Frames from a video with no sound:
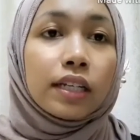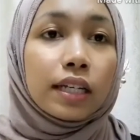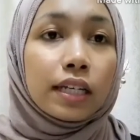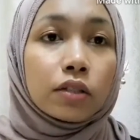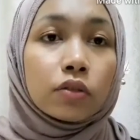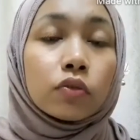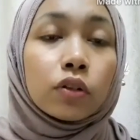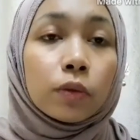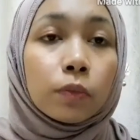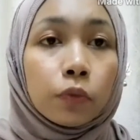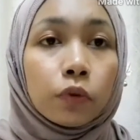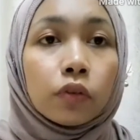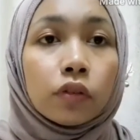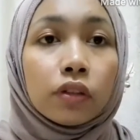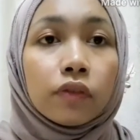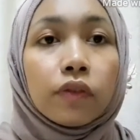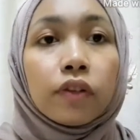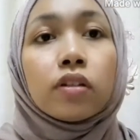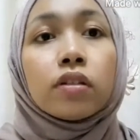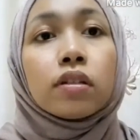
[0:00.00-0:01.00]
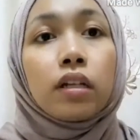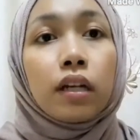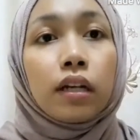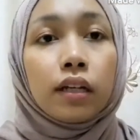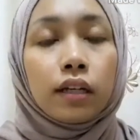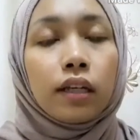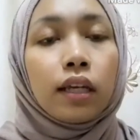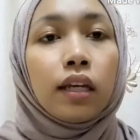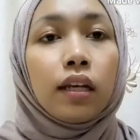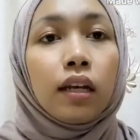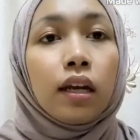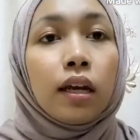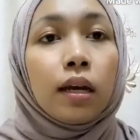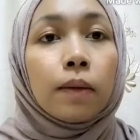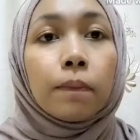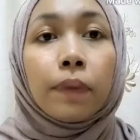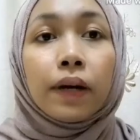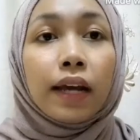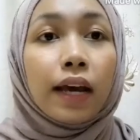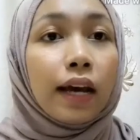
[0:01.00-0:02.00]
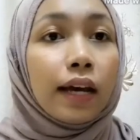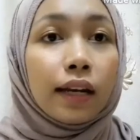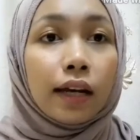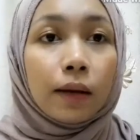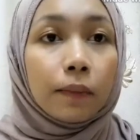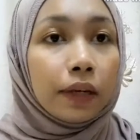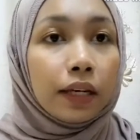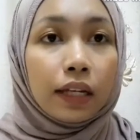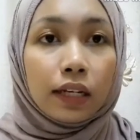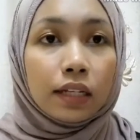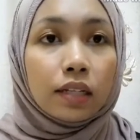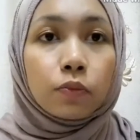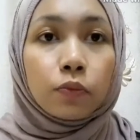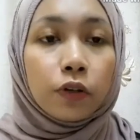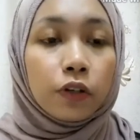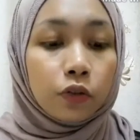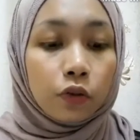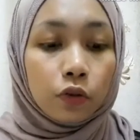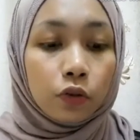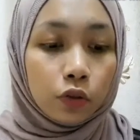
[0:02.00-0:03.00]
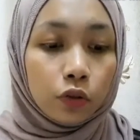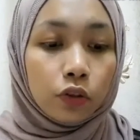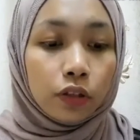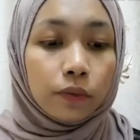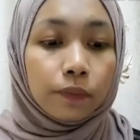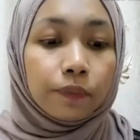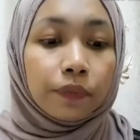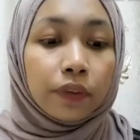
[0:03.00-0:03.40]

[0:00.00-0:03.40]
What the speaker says: is to rebuild the Venezuela again, but end up it is bring no good.